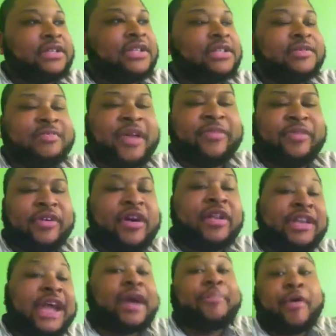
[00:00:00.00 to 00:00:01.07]
This is maybe
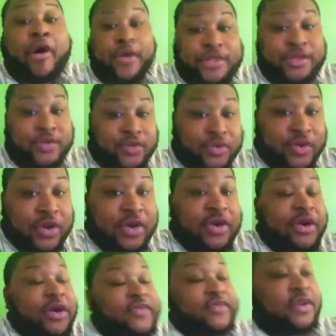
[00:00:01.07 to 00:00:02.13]
called like part 2
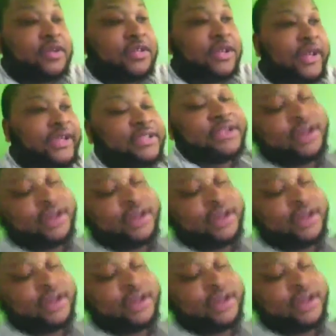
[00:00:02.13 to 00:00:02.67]
of yesterday's